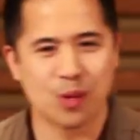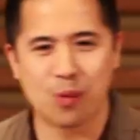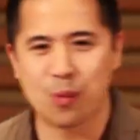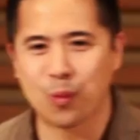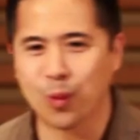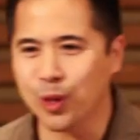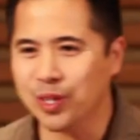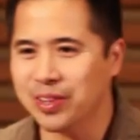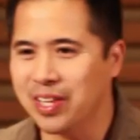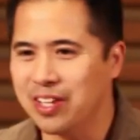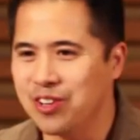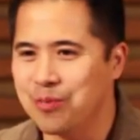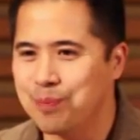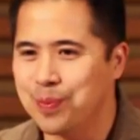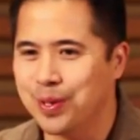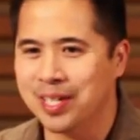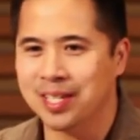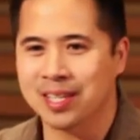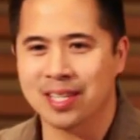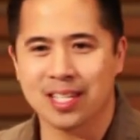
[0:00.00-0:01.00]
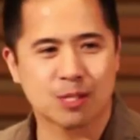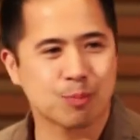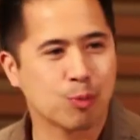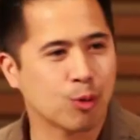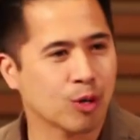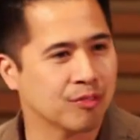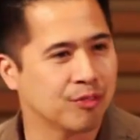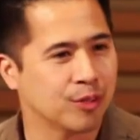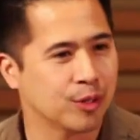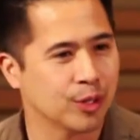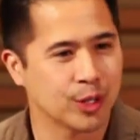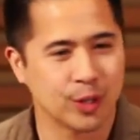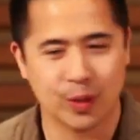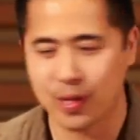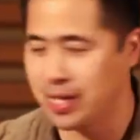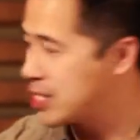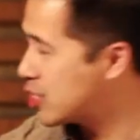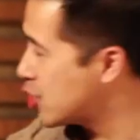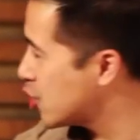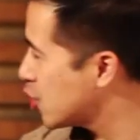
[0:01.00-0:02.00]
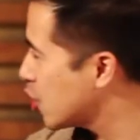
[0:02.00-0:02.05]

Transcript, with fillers: The work that you put in this portfolio is